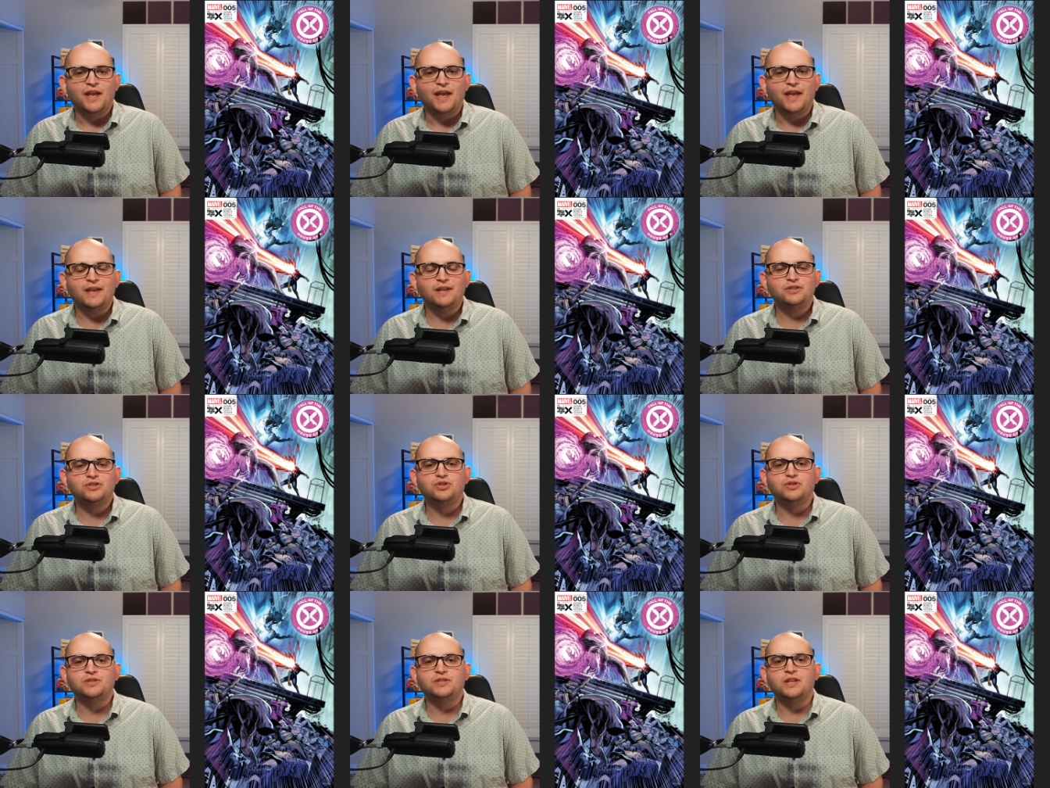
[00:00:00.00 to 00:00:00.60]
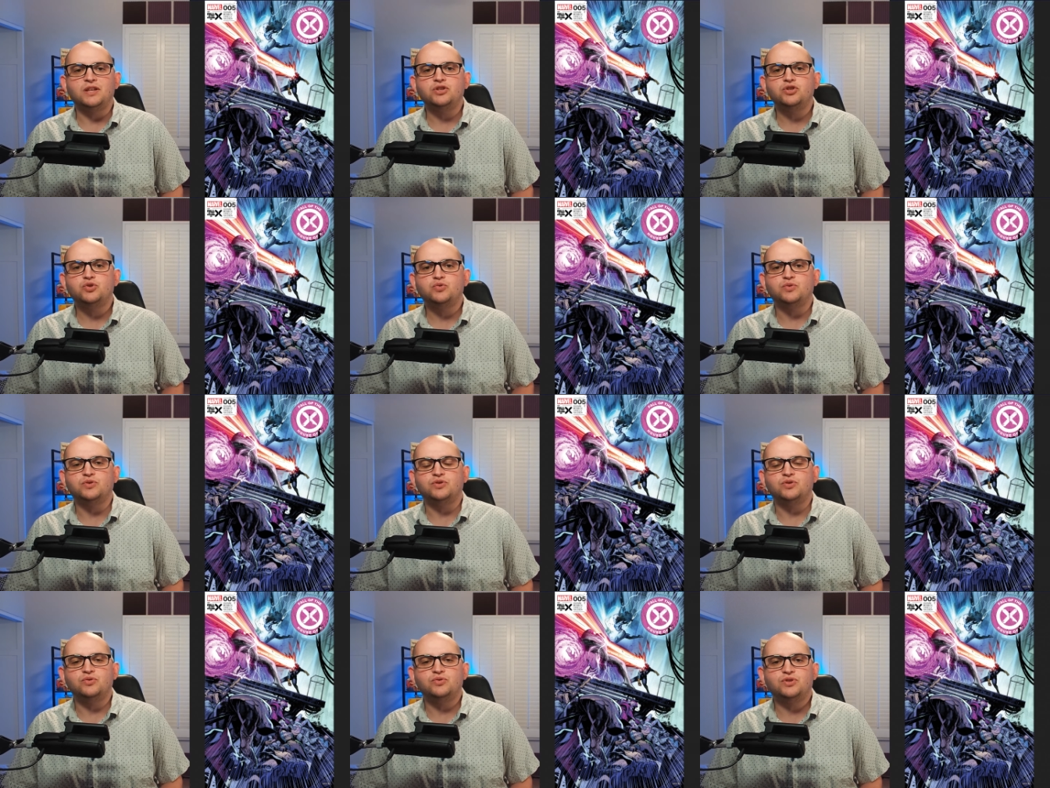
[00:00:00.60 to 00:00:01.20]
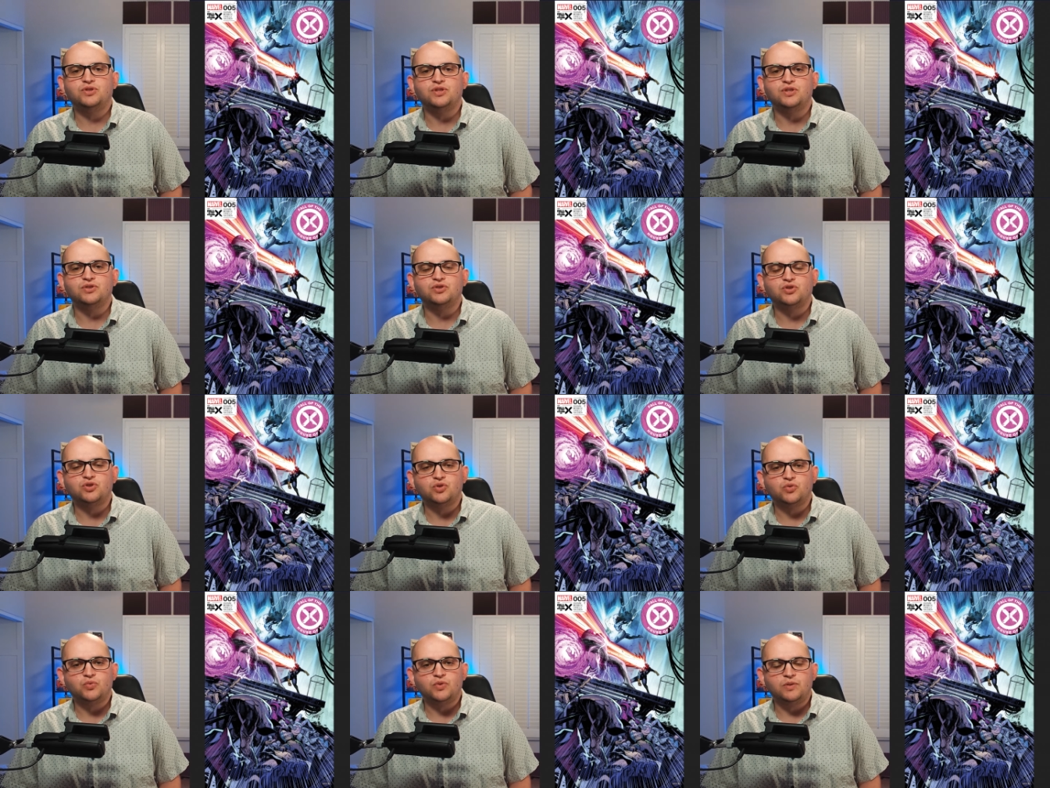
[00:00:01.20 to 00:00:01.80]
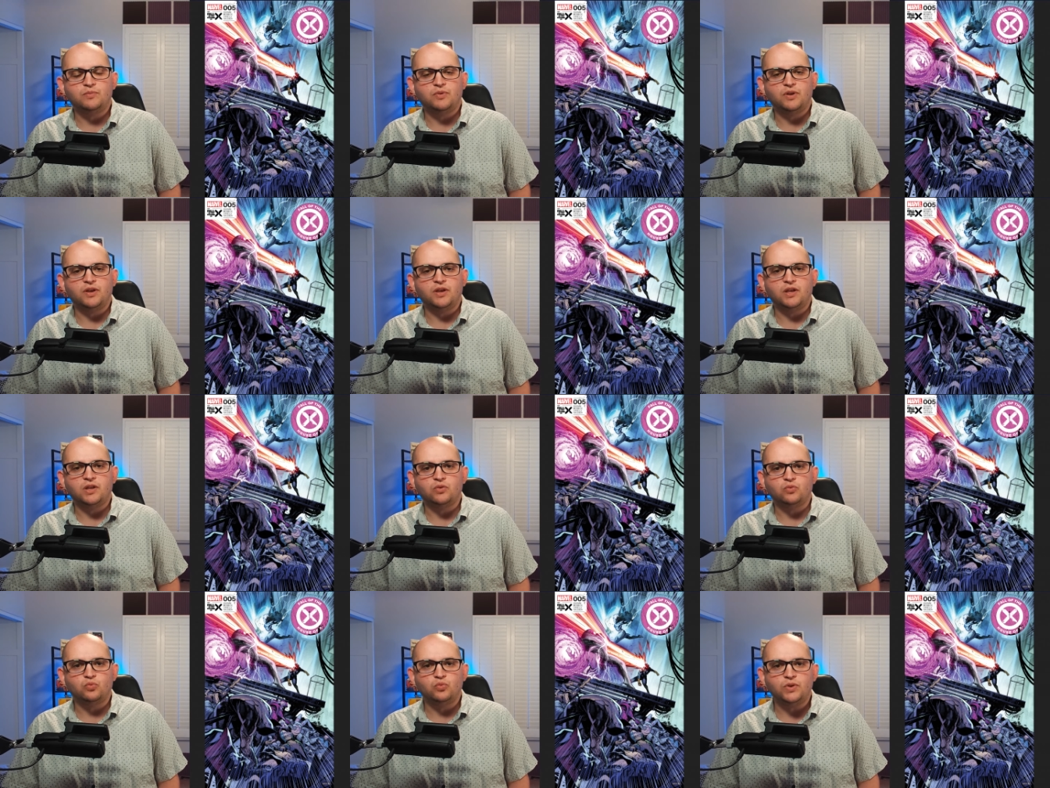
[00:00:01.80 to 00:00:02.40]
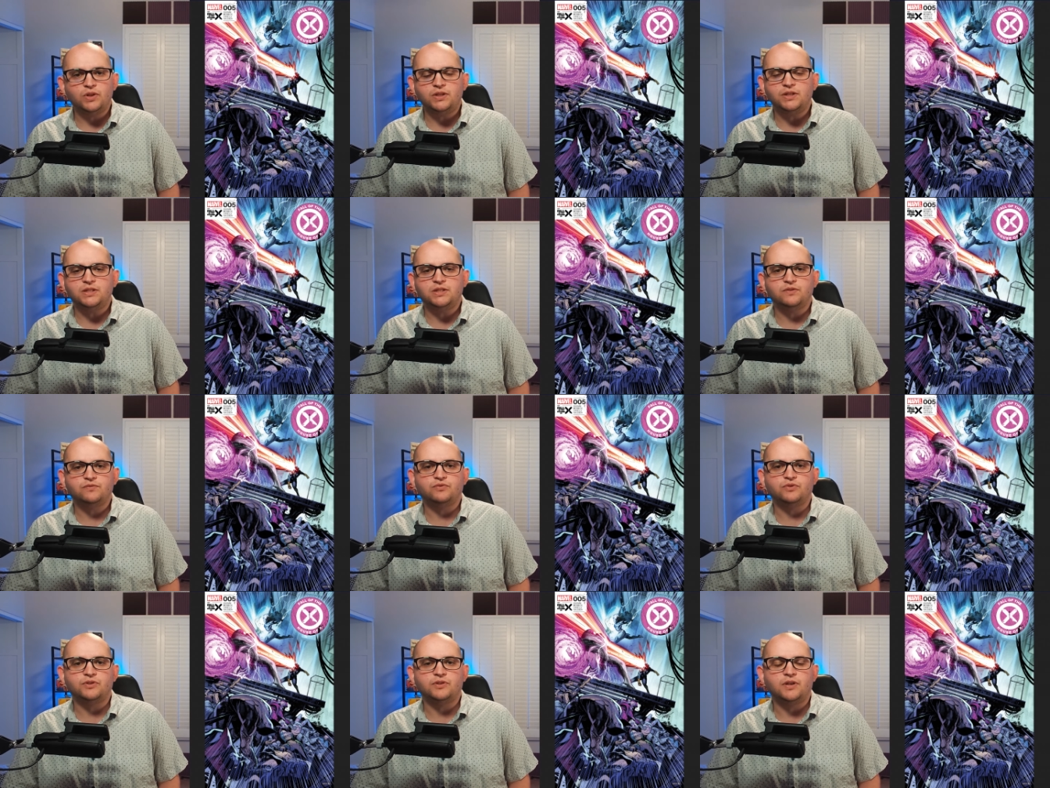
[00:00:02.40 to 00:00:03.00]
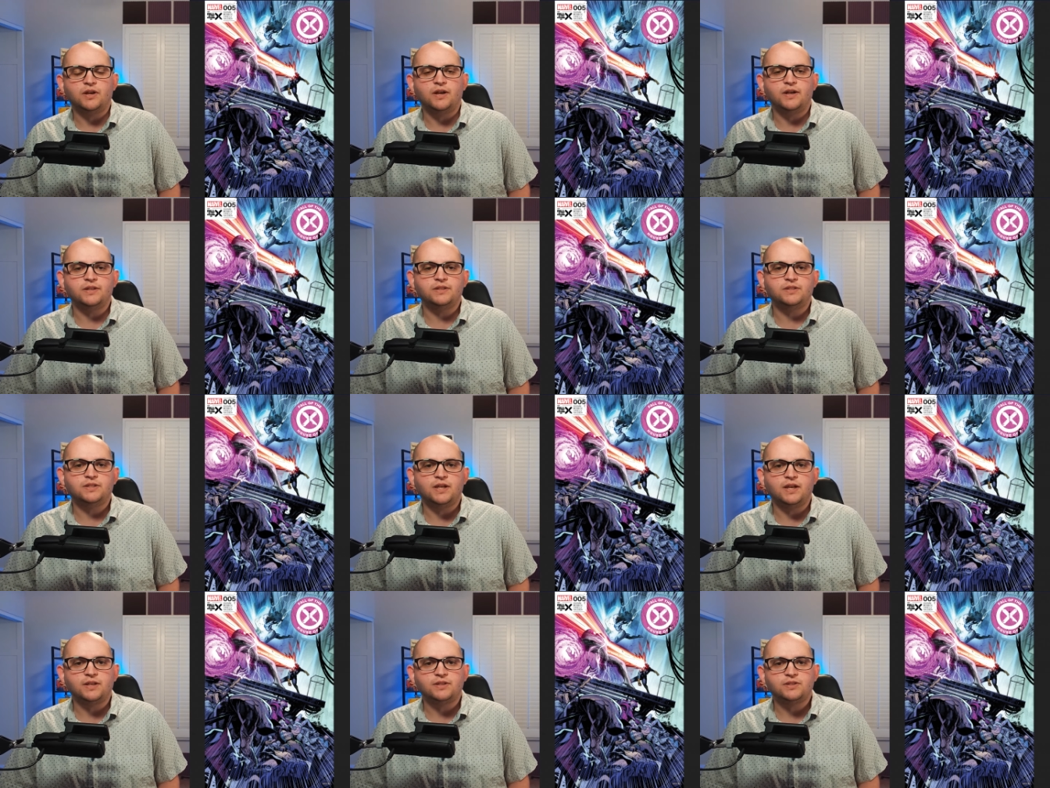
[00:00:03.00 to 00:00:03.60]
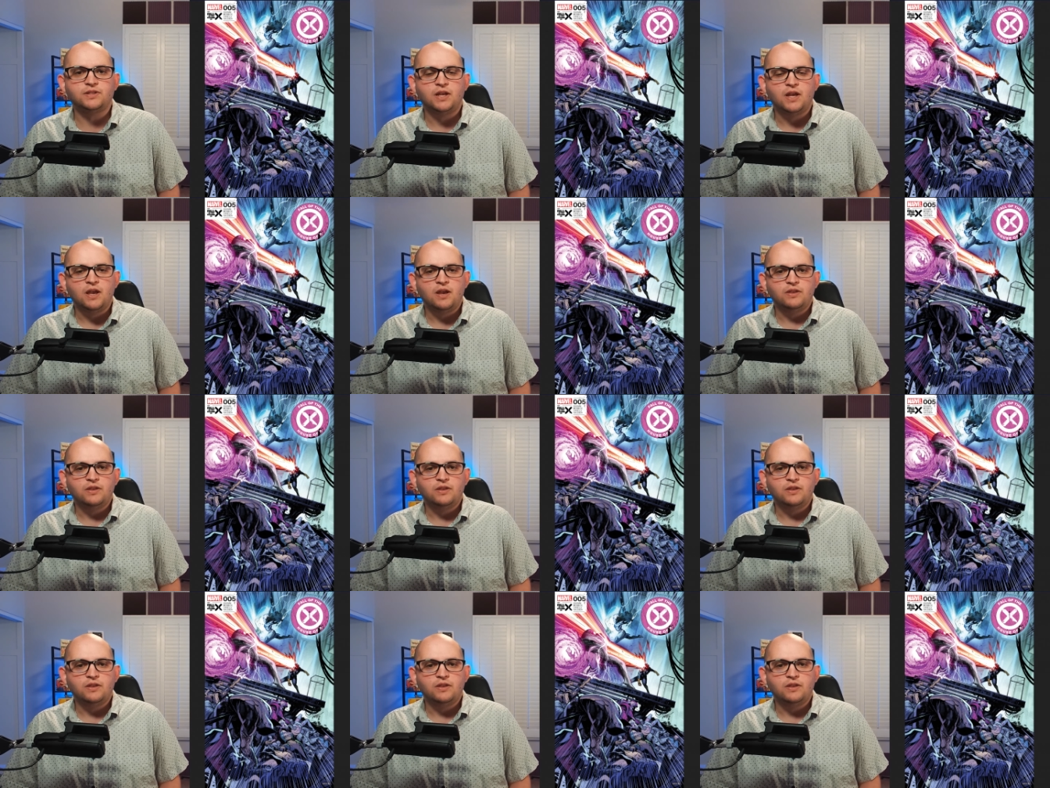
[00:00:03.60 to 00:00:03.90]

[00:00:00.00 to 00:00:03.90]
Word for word: and just introduces Karima in a really different context